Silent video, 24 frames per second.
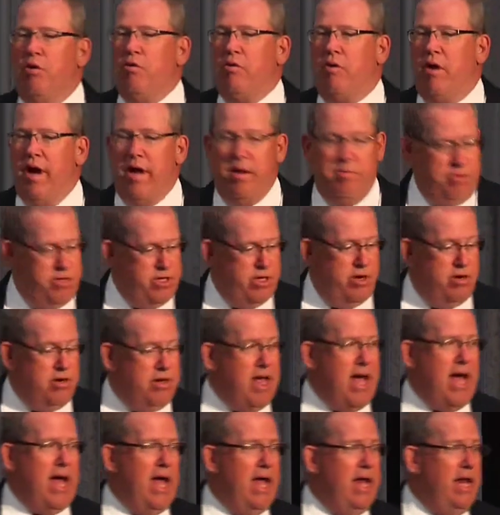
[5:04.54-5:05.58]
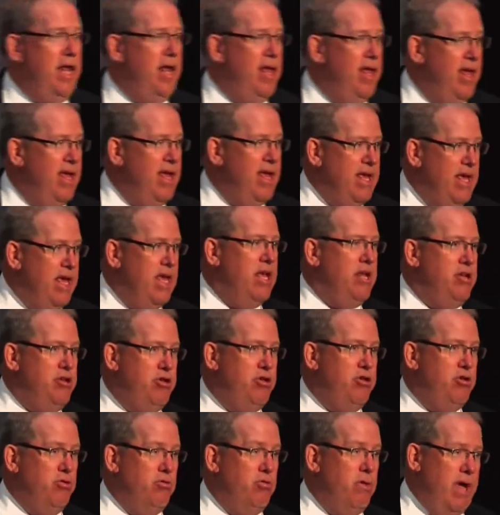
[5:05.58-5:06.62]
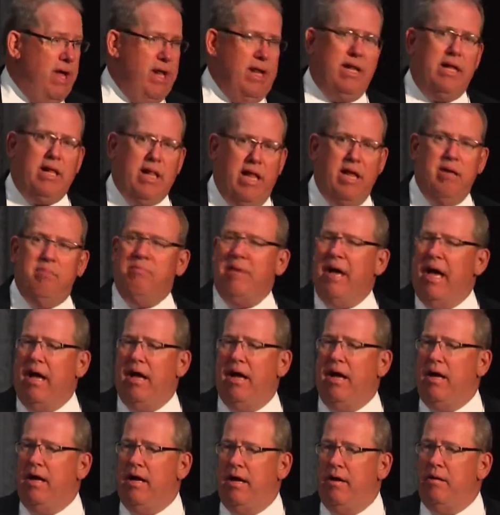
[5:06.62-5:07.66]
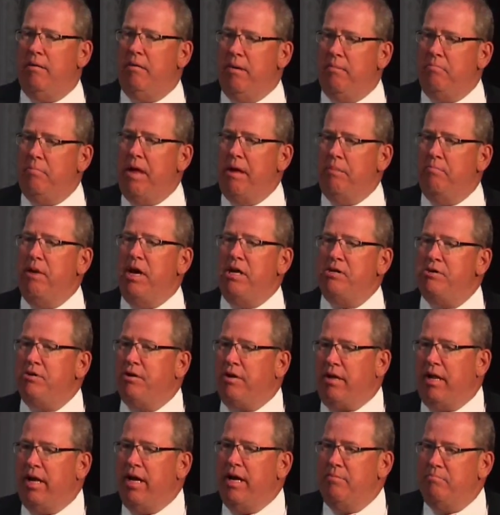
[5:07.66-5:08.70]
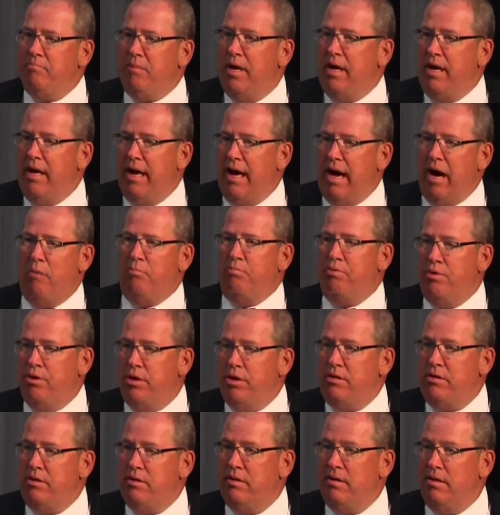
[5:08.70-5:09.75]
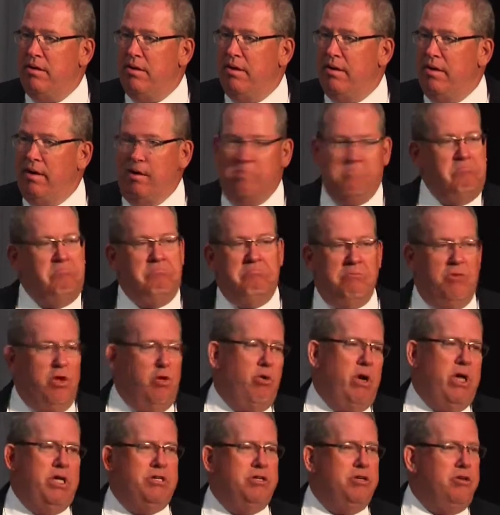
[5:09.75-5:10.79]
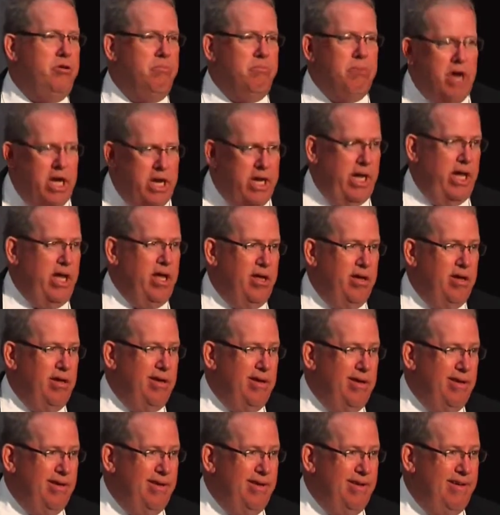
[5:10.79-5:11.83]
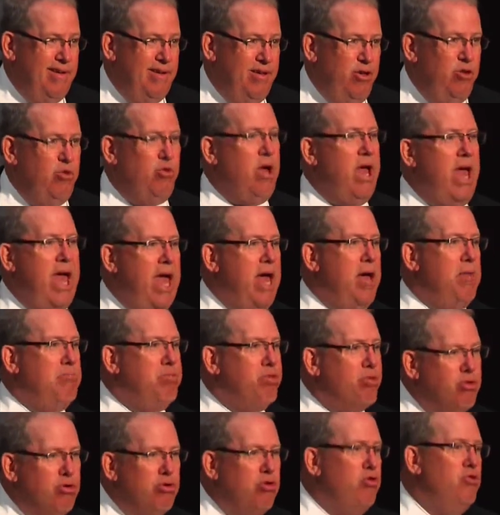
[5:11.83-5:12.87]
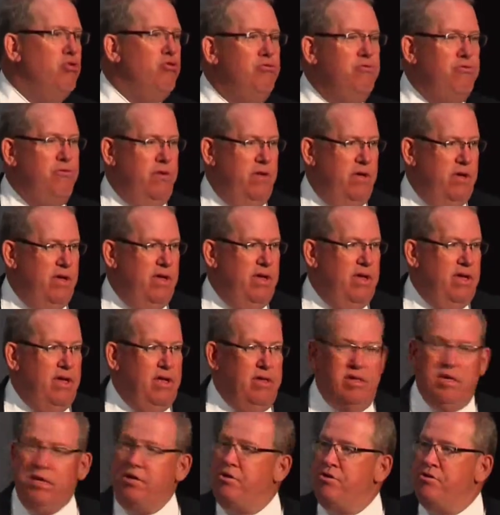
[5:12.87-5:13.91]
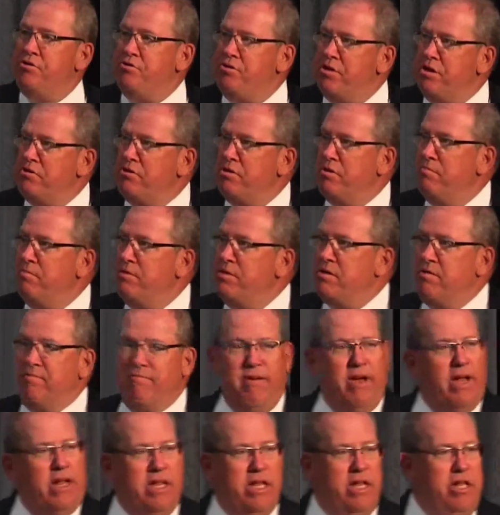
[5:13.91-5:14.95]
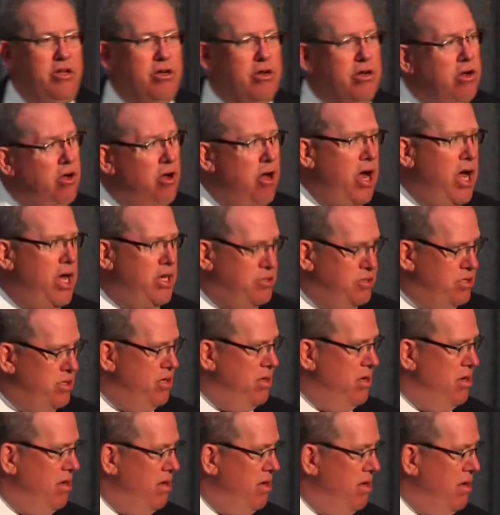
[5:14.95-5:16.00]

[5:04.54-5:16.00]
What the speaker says: programs that are tied into and claimed and measure claim outputs, you're wasting your money. You can't prove that your system is affecting your costs.